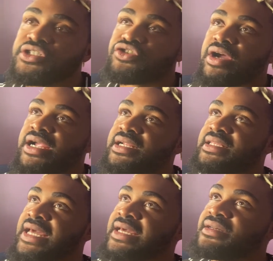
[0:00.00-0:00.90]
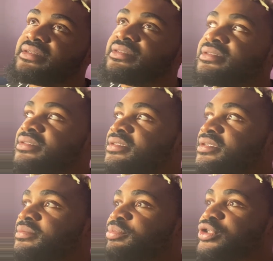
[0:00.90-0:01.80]
trying to like
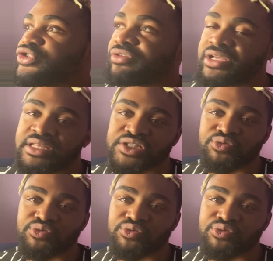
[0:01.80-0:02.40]
portray this